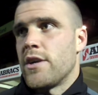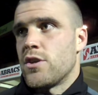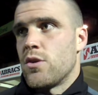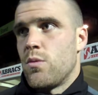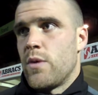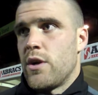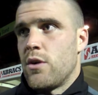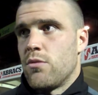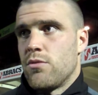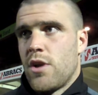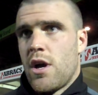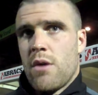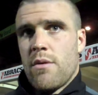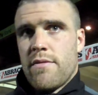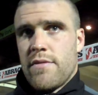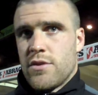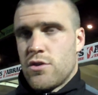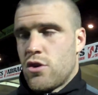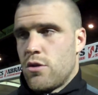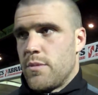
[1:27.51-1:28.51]
so we all know
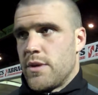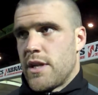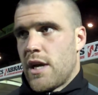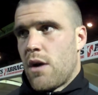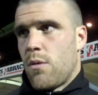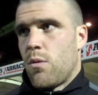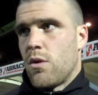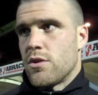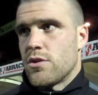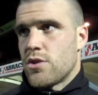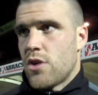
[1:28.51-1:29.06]
if it's coming down one